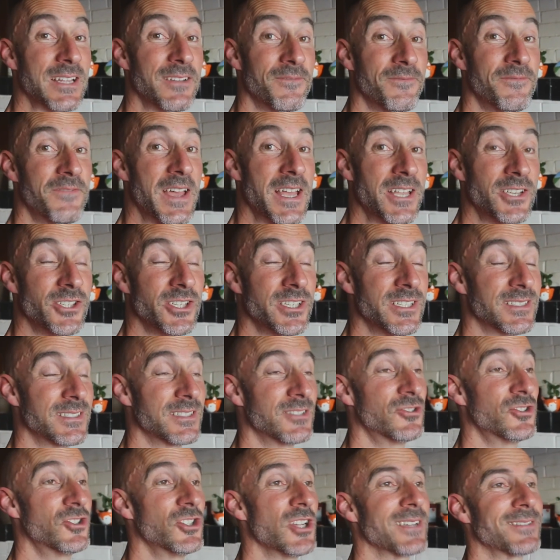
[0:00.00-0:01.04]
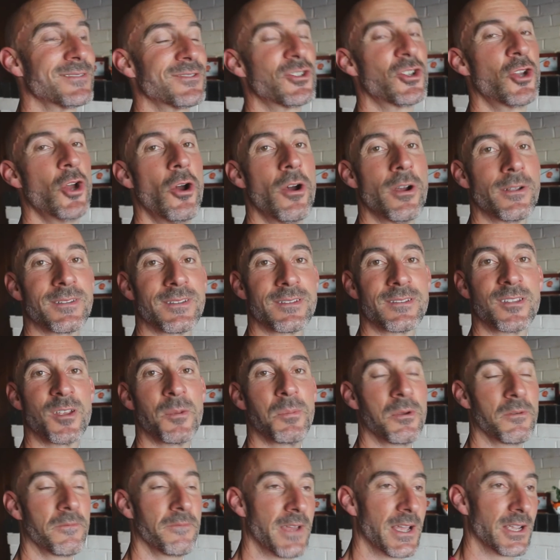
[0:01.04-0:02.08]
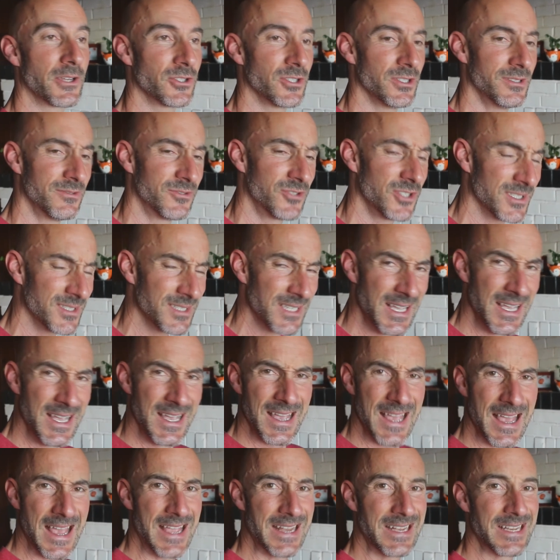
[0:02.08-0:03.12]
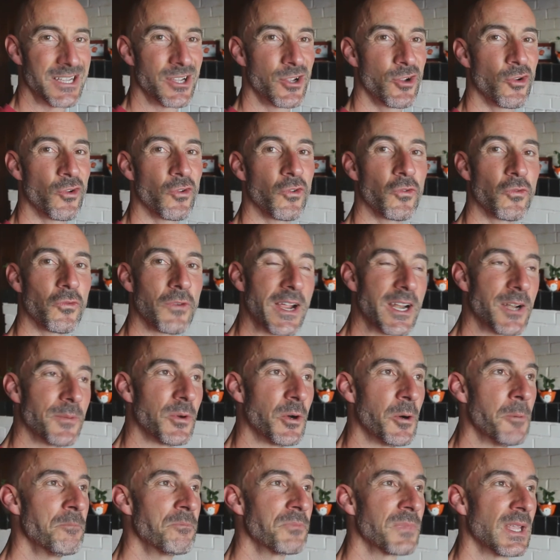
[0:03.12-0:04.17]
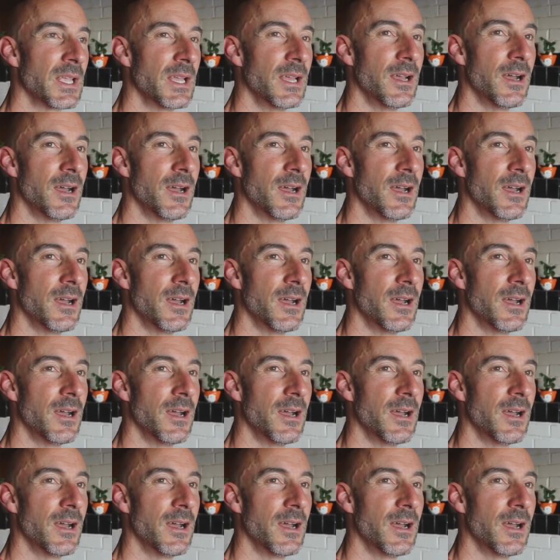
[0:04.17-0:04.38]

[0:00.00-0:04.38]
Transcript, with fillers: and veggies, just cooked to perfection. Just an incredible